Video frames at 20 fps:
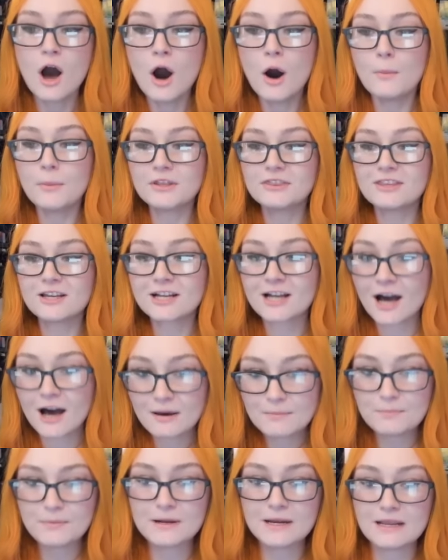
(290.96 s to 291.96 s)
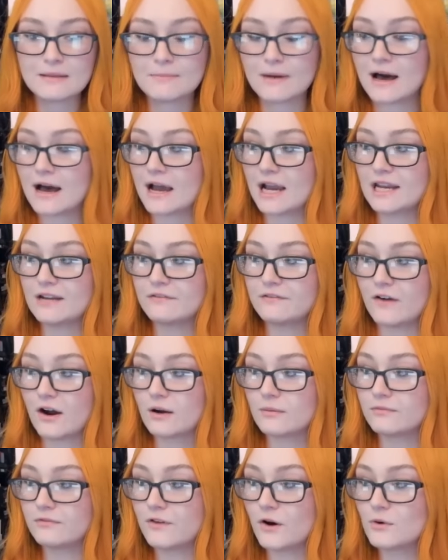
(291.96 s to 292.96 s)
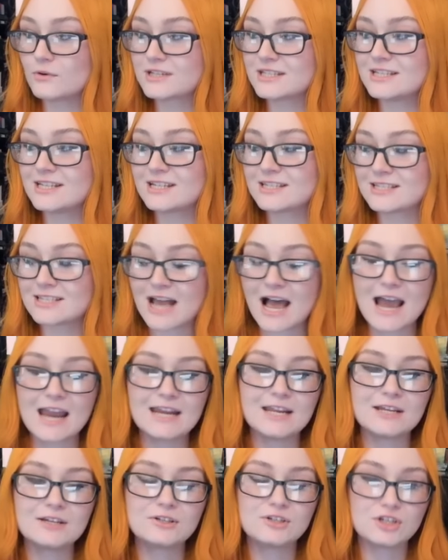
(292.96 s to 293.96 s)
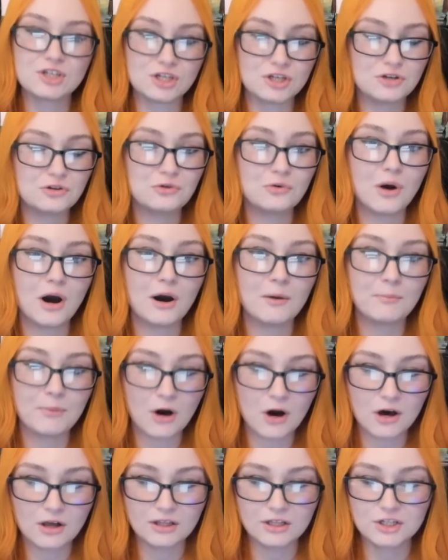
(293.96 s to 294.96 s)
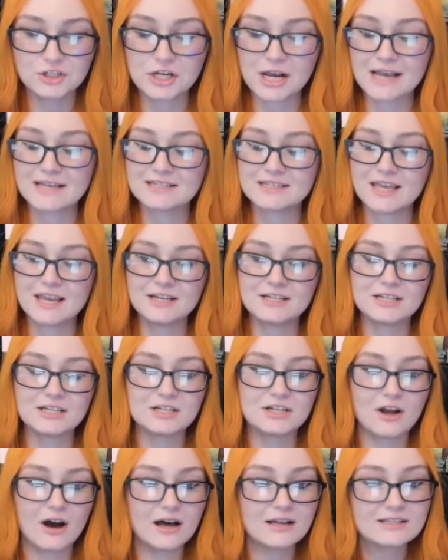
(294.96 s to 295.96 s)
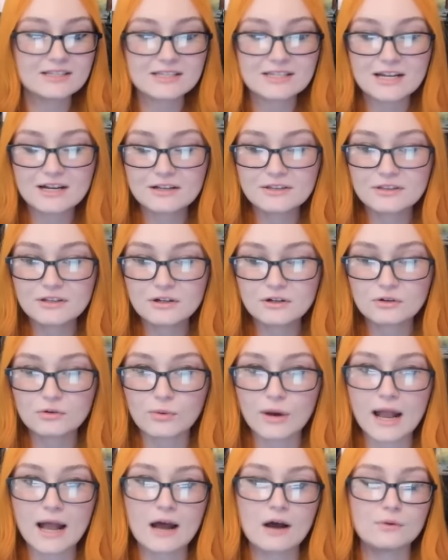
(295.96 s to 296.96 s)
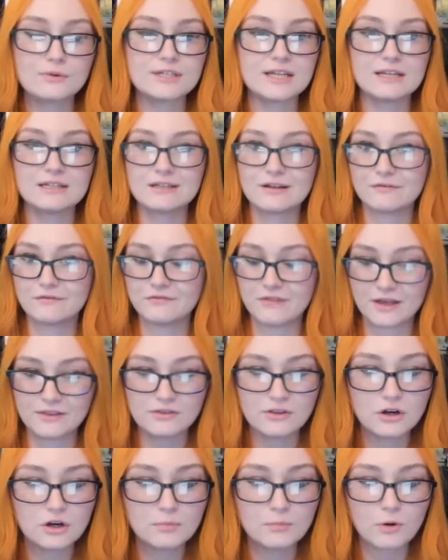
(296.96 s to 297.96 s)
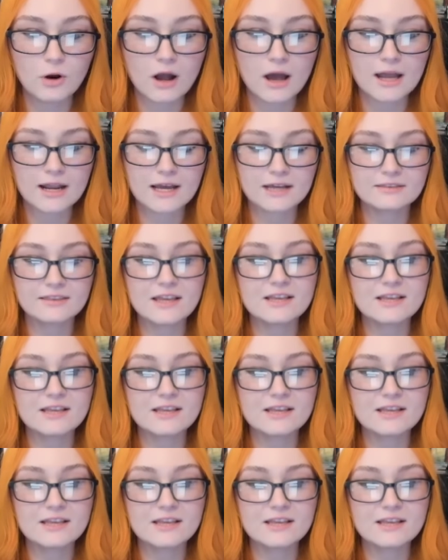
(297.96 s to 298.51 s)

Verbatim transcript: But the company behind Farm Folks decided to apologize. They did not stand their ground and defend their product.